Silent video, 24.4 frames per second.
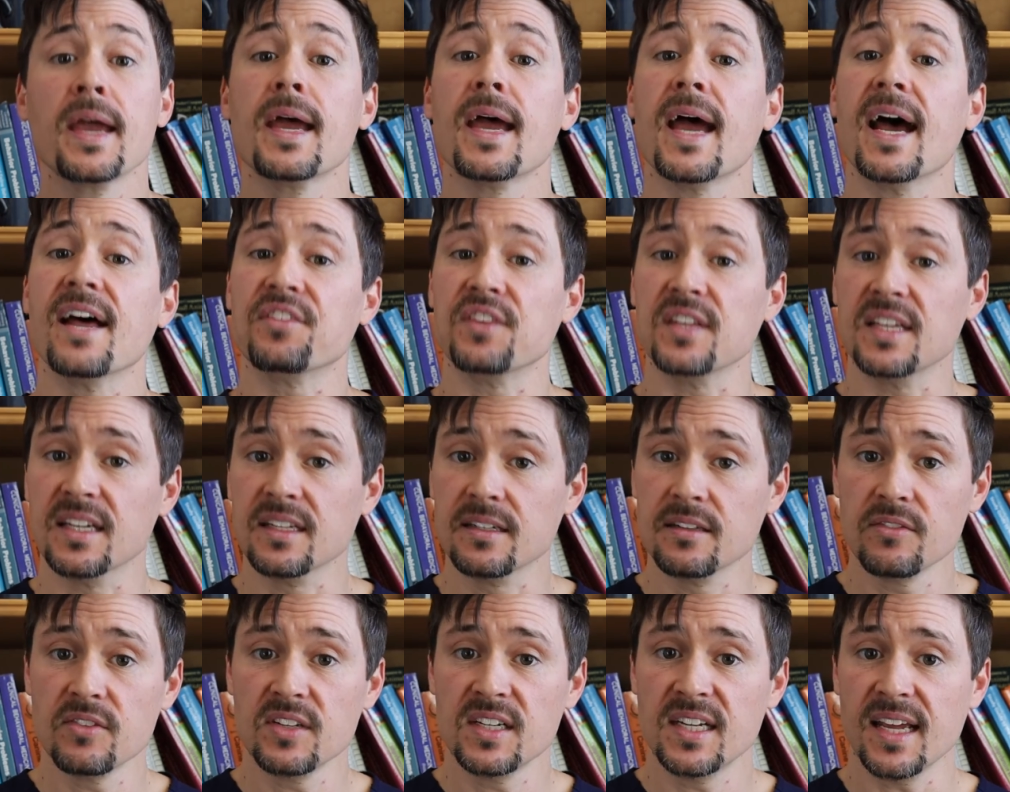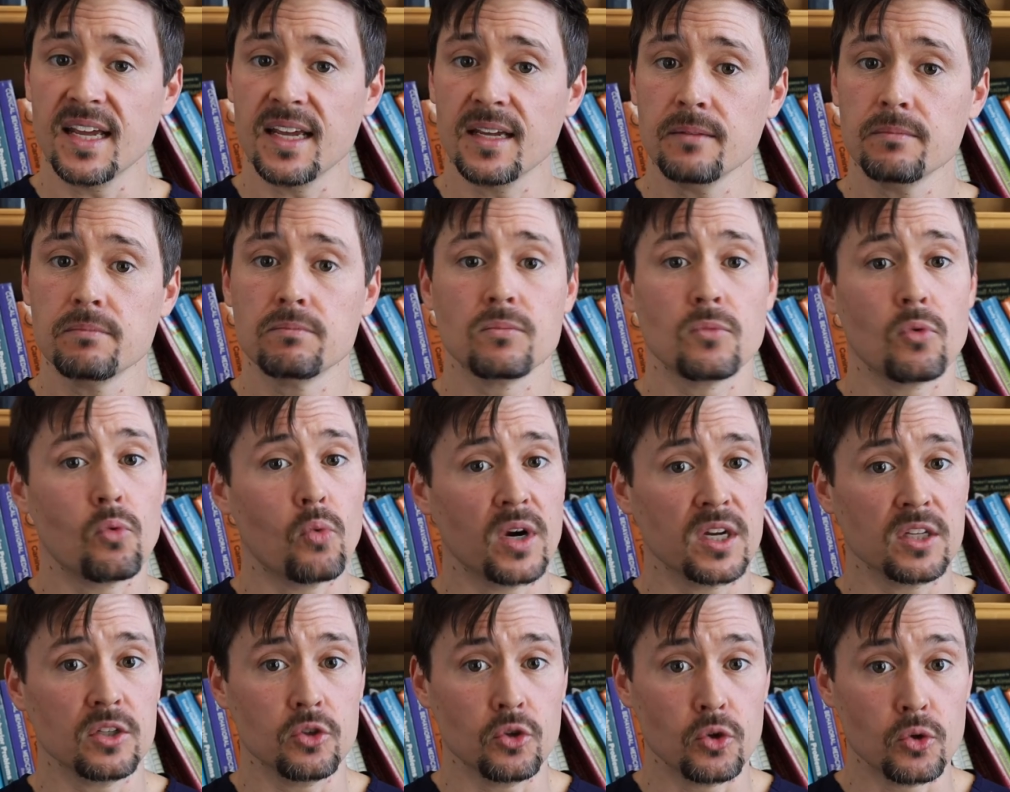At the end of the day,
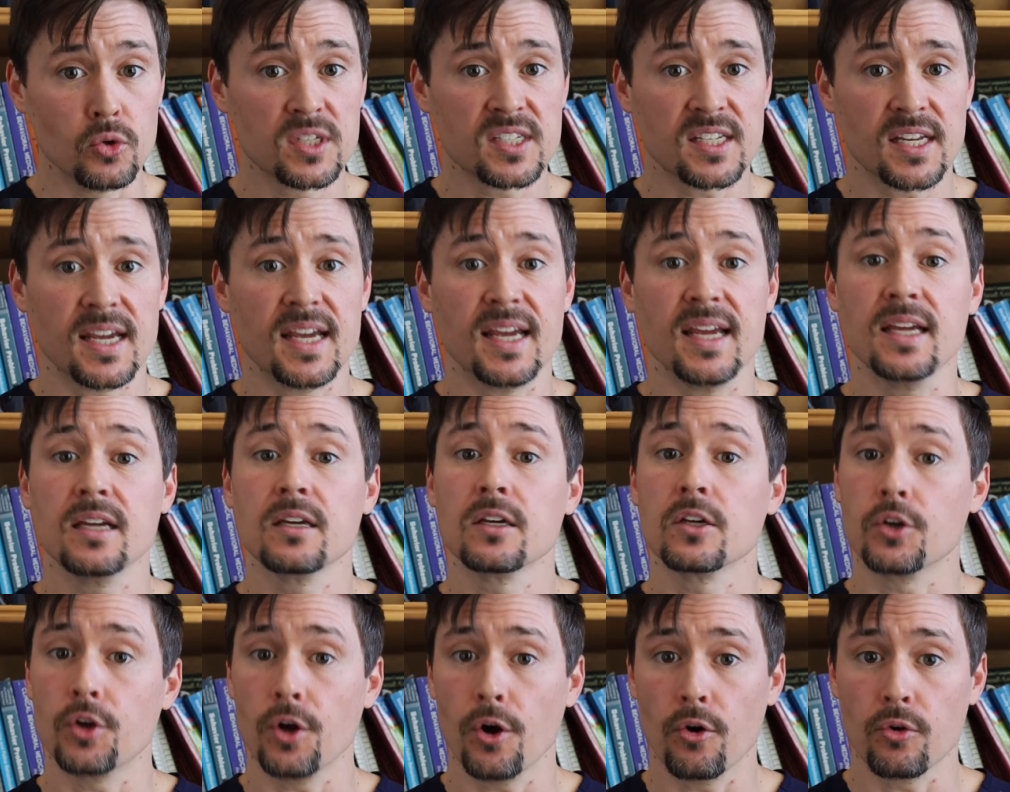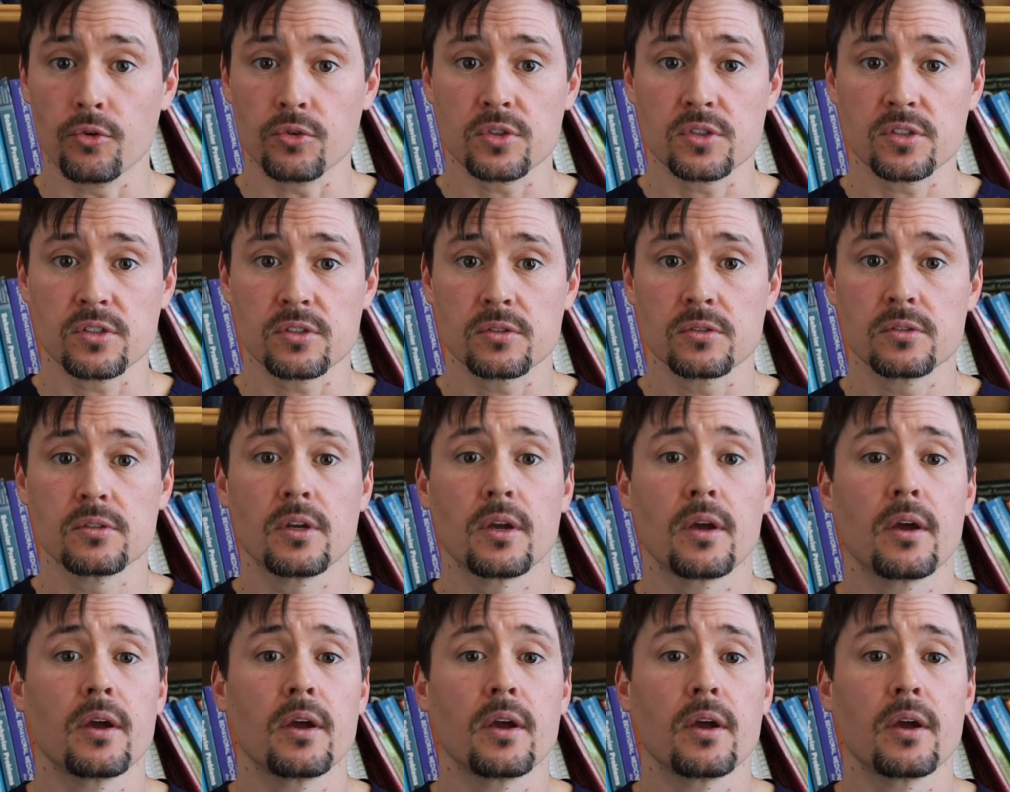what you say goes.